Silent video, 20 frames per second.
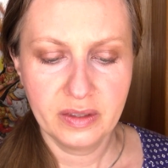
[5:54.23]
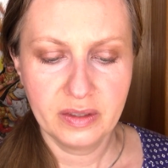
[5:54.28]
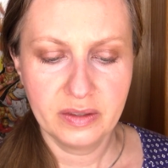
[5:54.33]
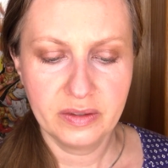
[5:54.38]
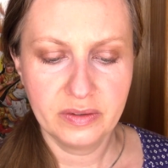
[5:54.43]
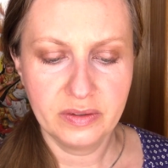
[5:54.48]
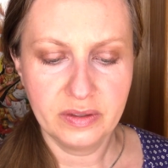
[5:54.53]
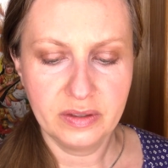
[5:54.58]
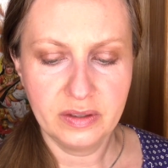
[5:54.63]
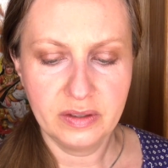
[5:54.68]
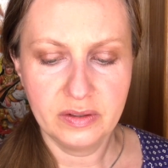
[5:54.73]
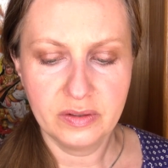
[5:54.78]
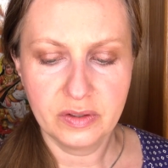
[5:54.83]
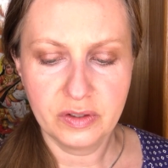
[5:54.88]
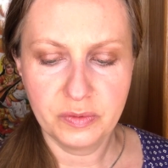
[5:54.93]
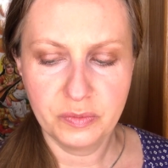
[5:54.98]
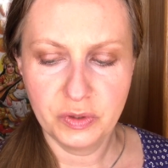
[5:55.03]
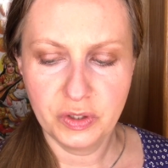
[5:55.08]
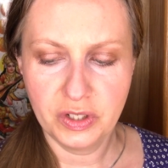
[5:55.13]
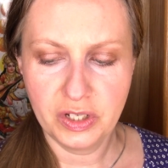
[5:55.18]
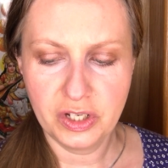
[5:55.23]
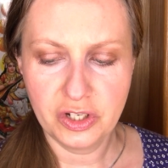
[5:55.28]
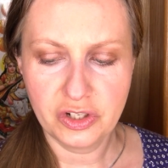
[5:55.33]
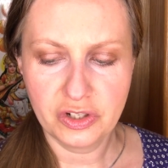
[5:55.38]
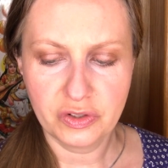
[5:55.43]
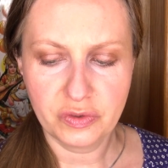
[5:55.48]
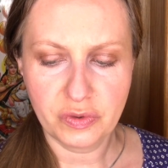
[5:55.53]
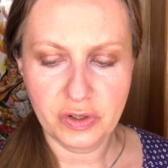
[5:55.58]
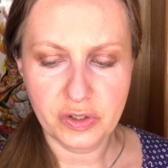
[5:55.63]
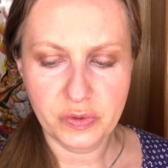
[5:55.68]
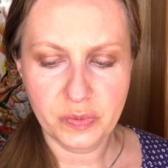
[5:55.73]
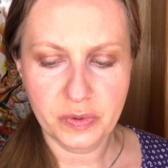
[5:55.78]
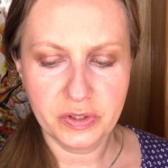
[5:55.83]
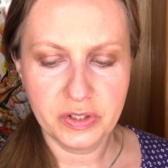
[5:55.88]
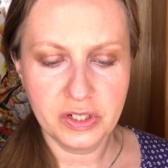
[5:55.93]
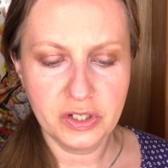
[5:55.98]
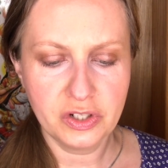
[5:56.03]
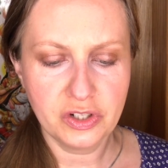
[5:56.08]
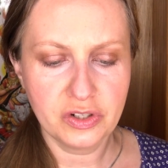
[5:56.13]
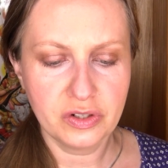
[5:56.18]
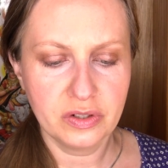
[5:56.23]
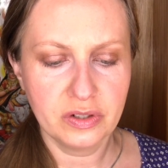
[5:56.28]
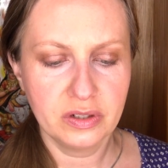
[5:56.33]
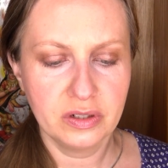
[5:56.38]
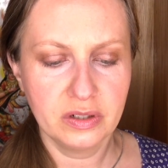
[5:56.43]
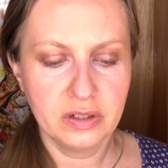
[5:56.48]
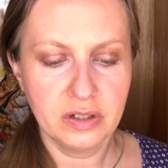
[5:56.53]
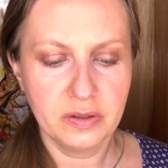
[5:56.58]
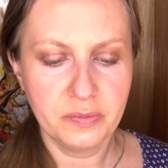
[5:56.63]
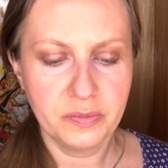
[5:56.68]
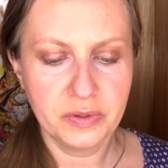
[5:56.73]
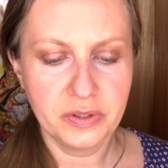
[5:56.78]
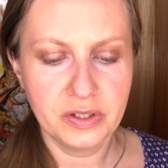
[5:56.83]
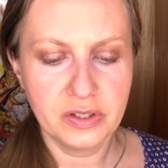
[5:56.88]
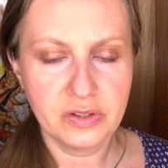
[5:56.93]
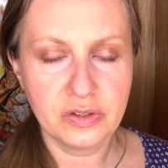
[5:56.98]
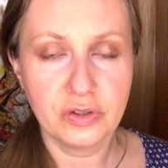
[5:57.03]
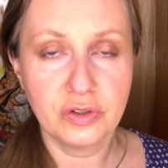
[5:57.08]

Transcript: the communication transportation companies,